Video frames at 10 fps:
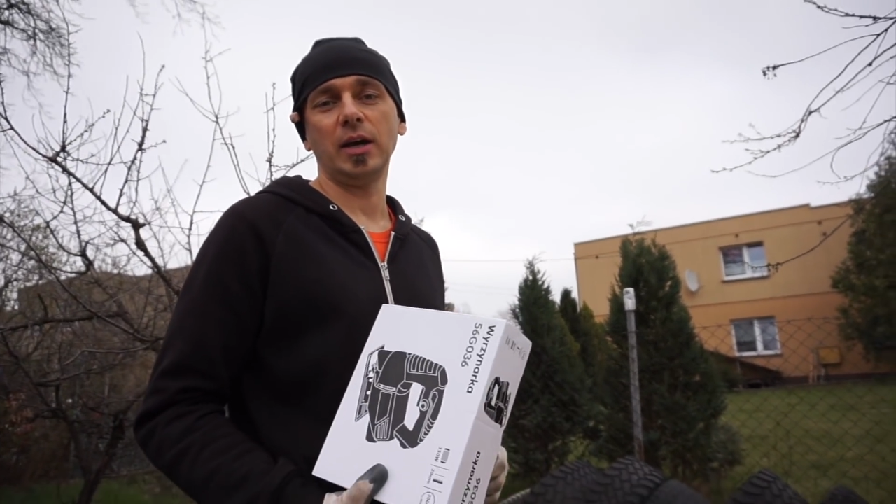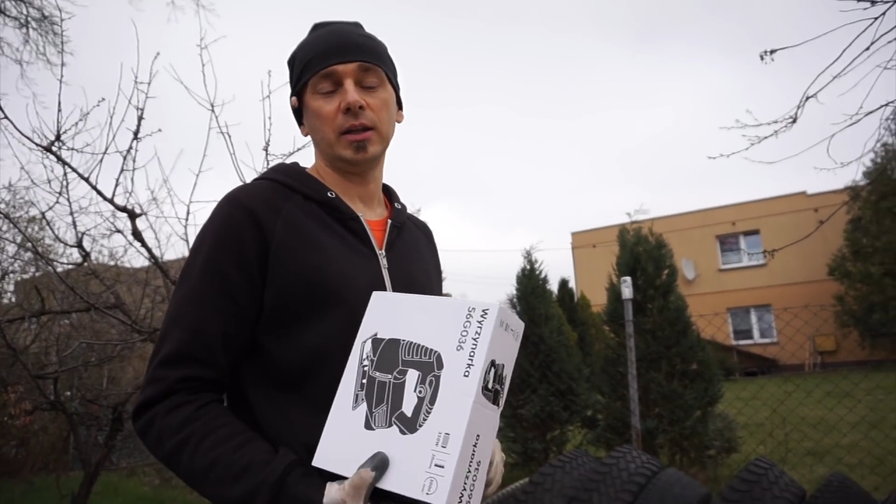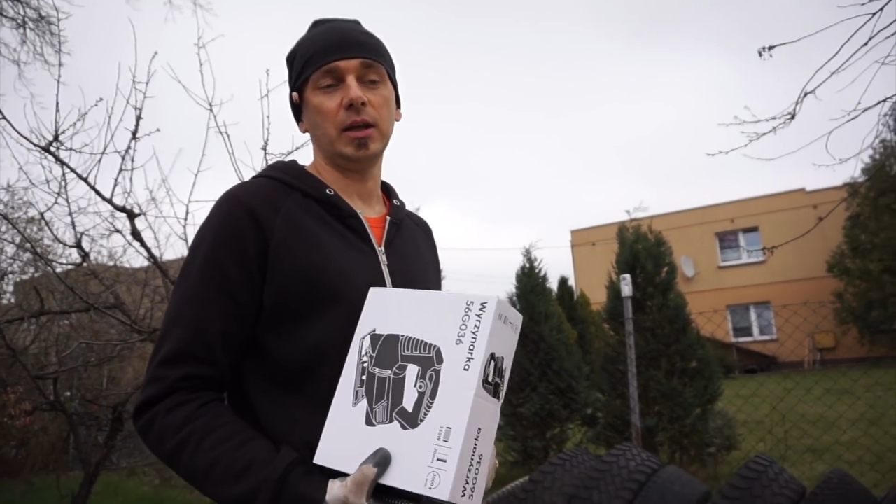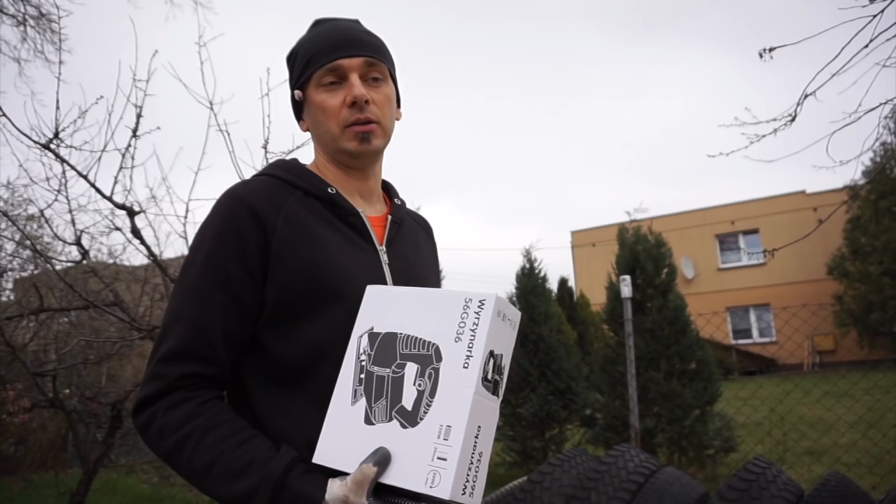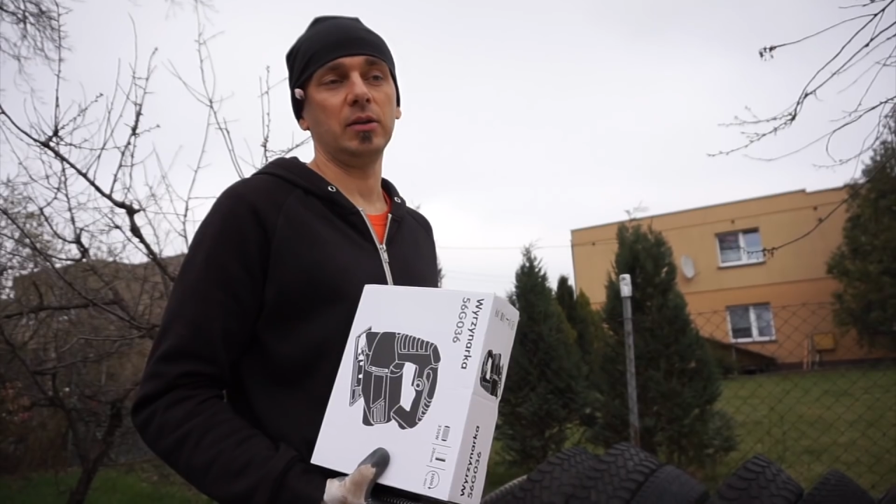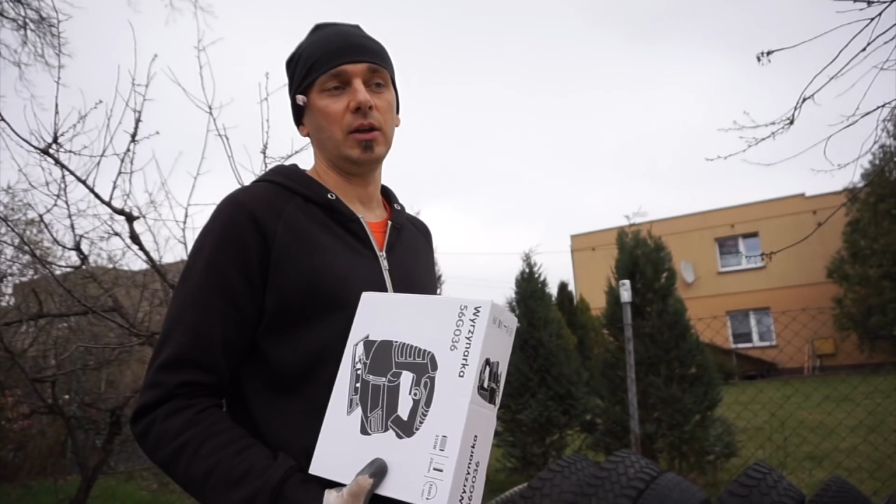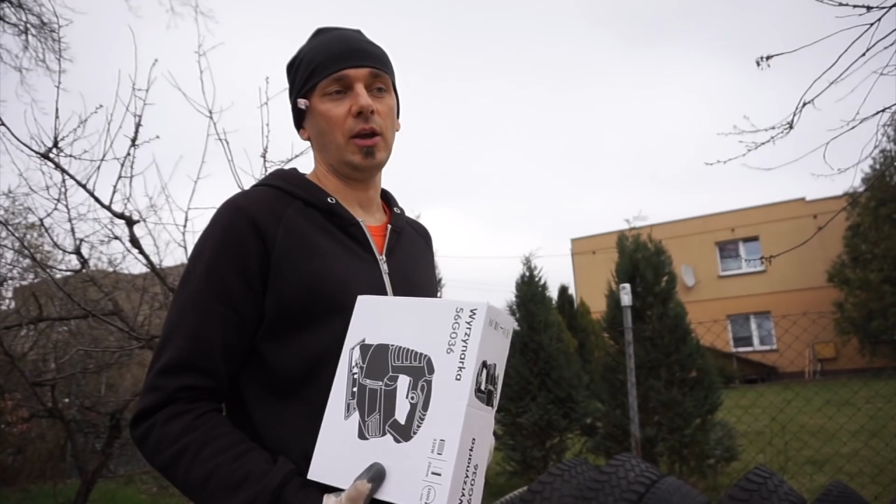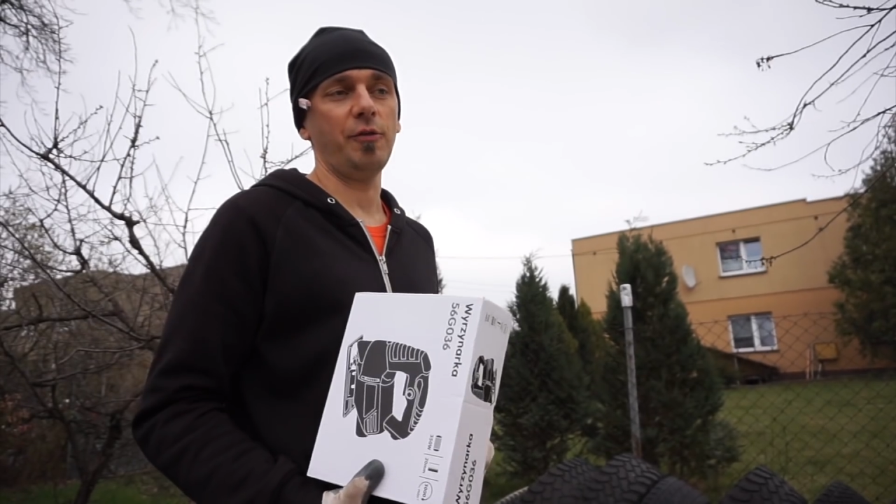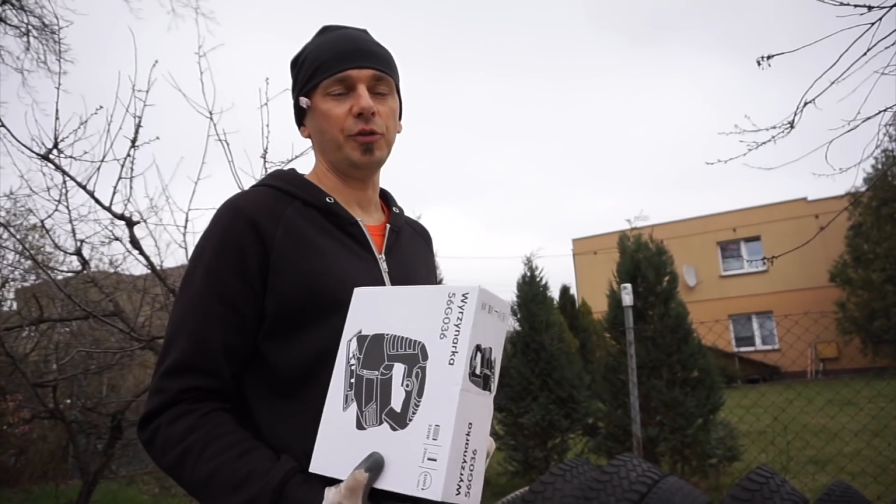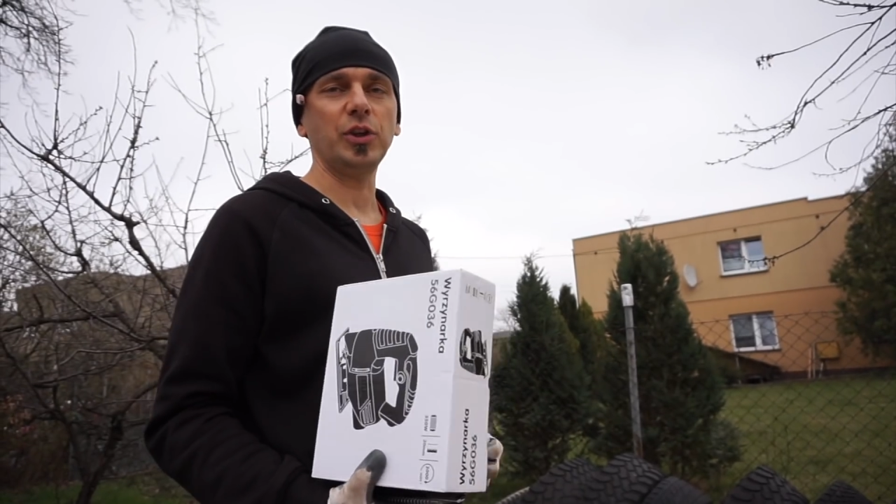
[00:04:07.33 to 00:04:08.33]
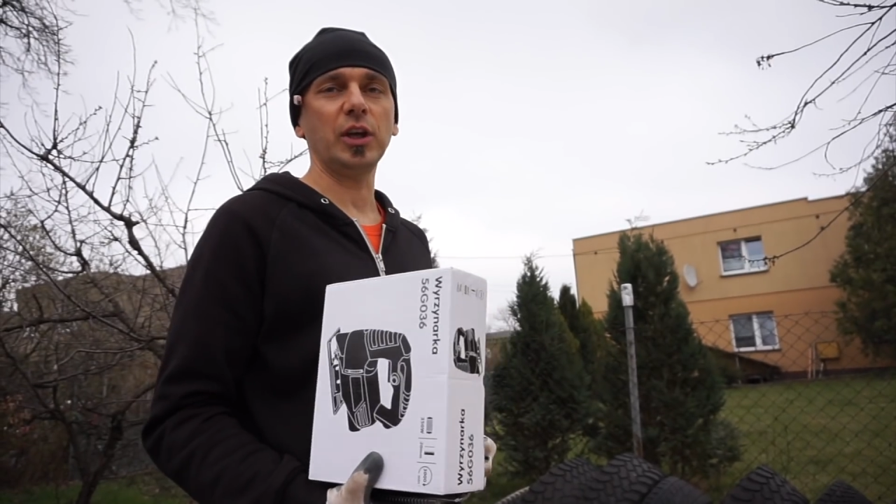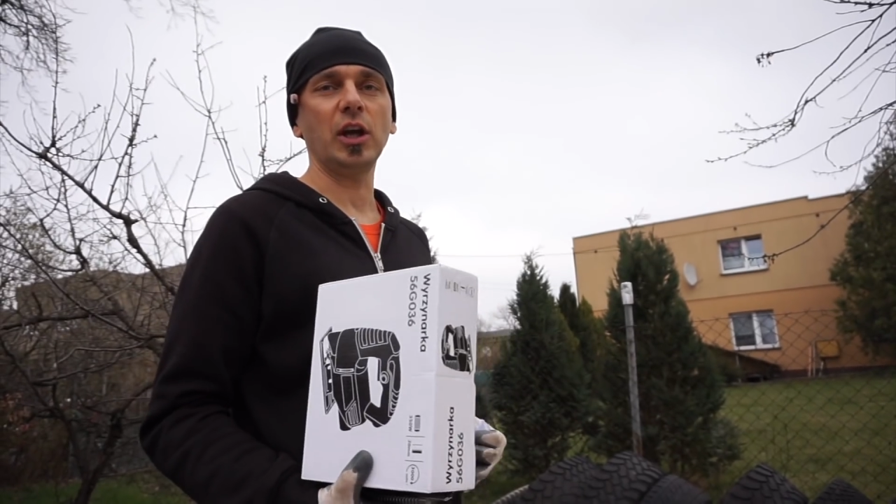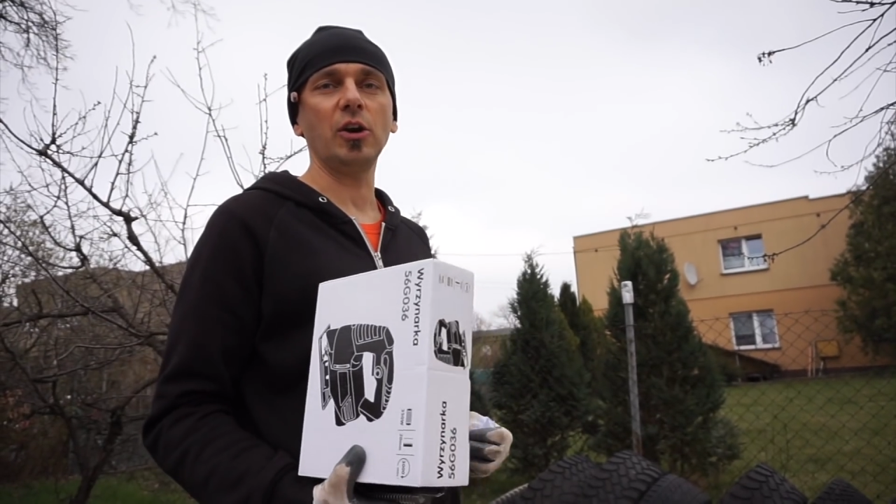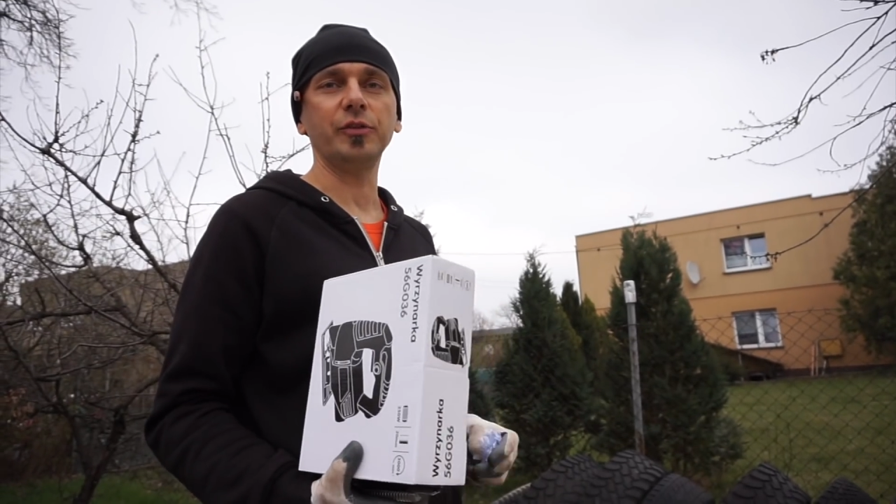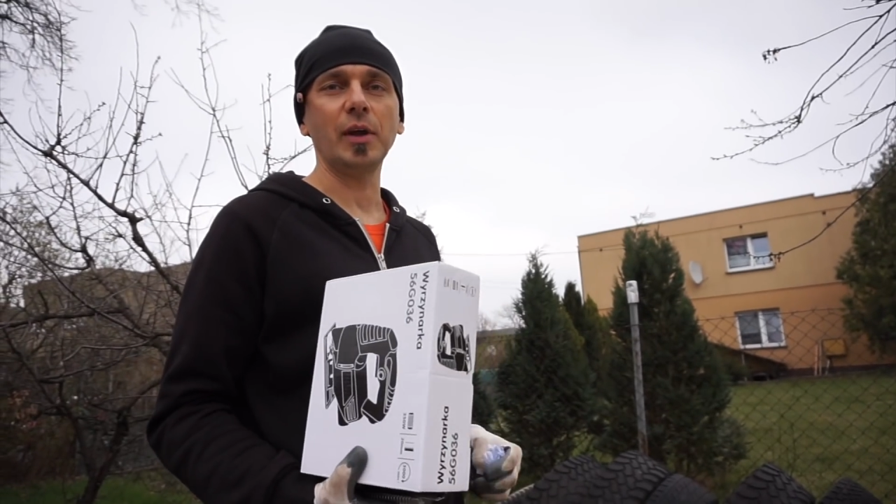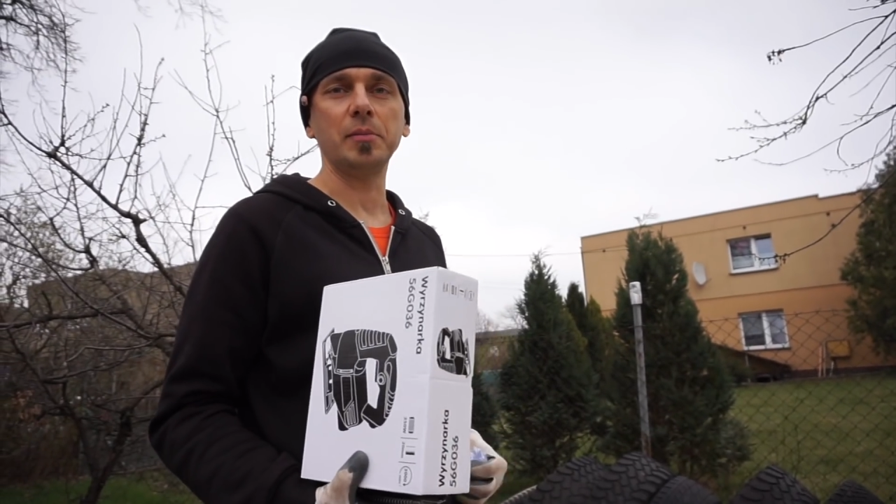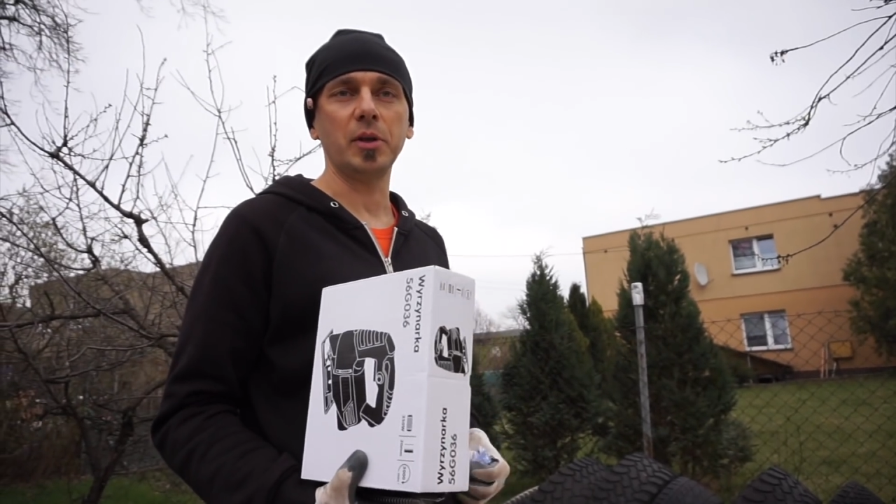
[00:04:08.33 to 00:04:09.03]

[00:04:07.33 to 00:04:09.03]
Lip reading: and then if you take care of them,